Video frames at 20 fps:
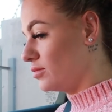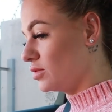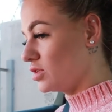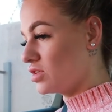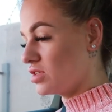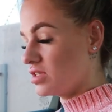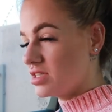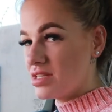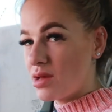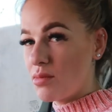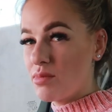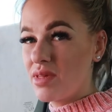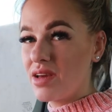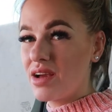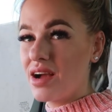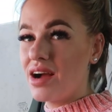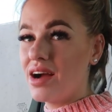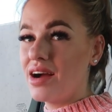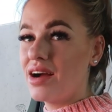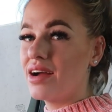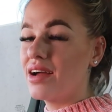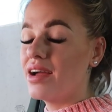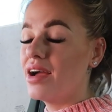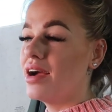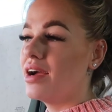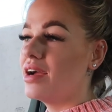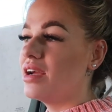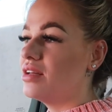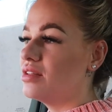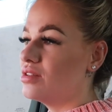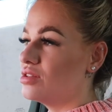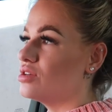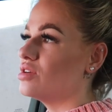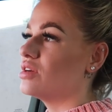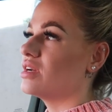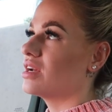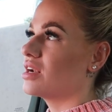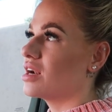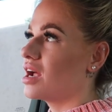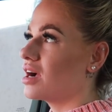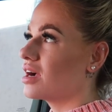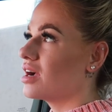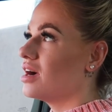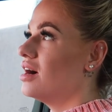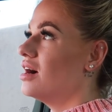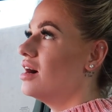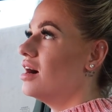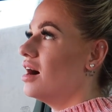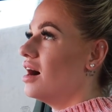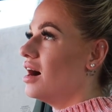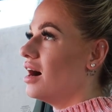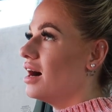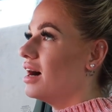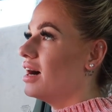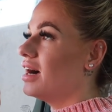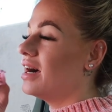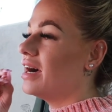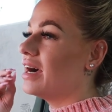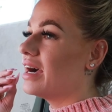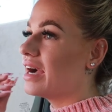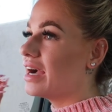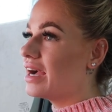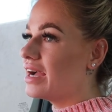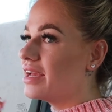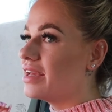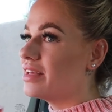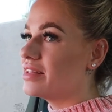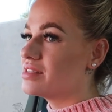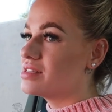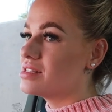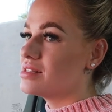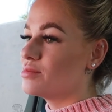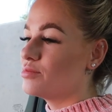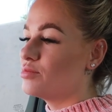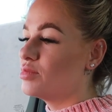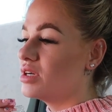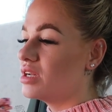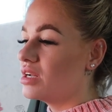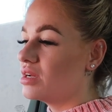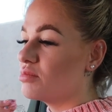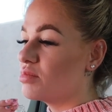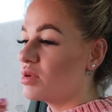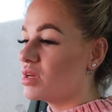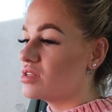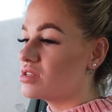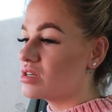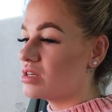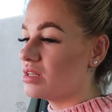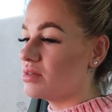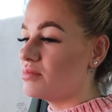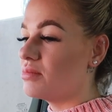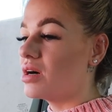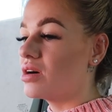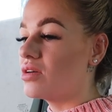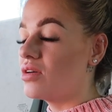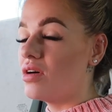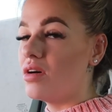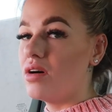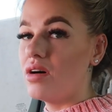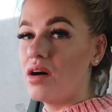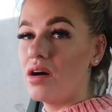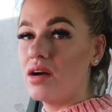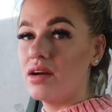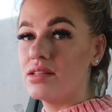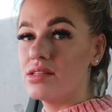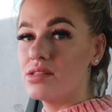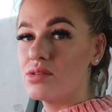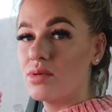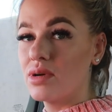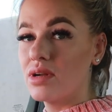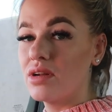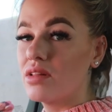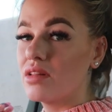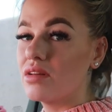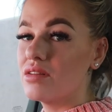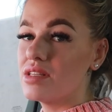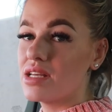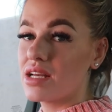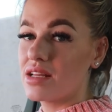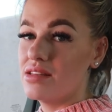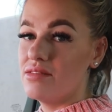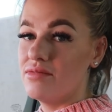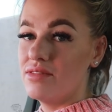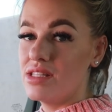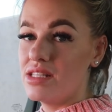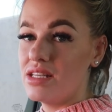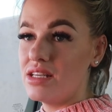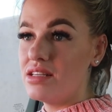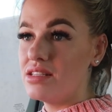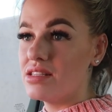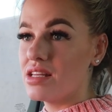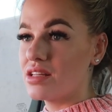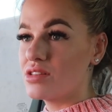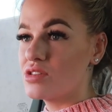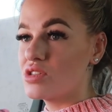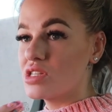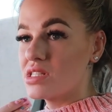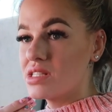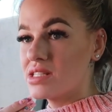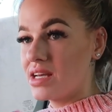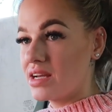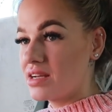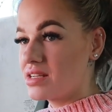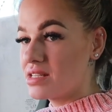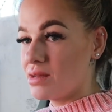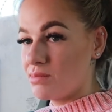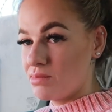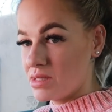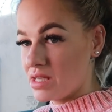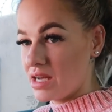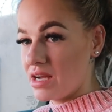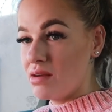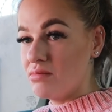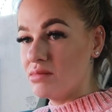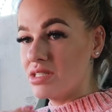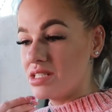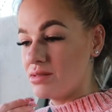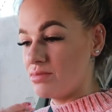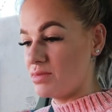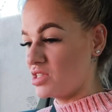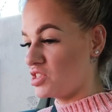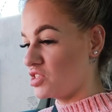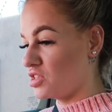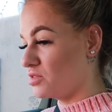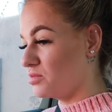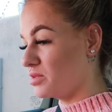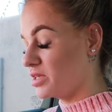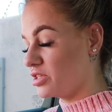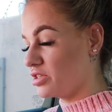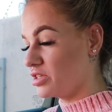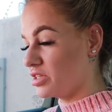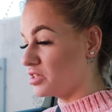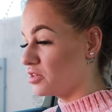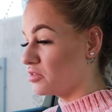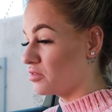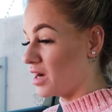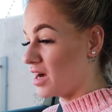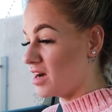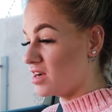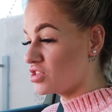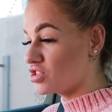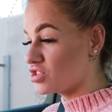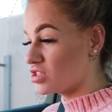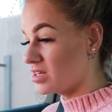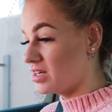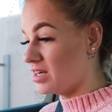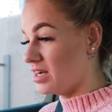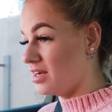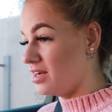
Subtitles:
Which is something I hate doing. Like, I hate putting petrol in my car. It's one of those activities that just takes up time, especially when you're in a rush.